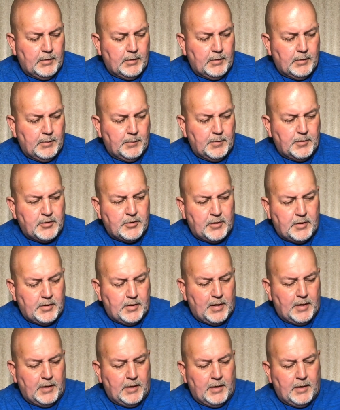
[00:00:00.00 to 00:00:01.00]
Let me show you
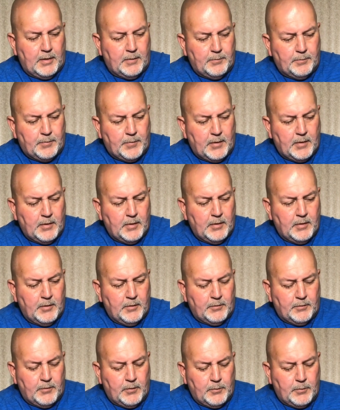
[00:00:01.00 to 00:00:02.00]
that again.
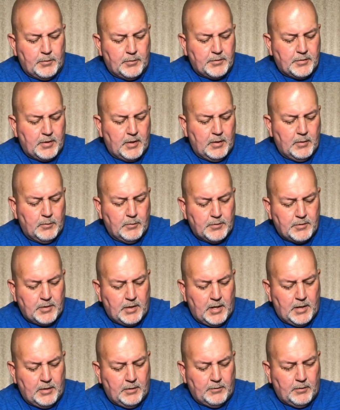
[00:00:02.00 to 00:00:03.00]
Front wheel's
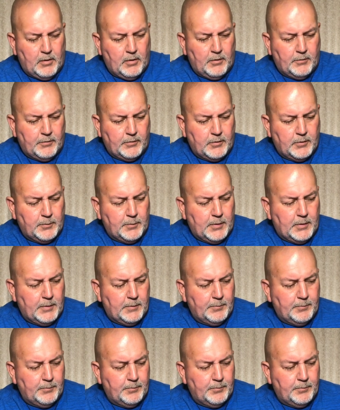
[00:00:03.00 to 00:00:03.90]
kind of off a little bit.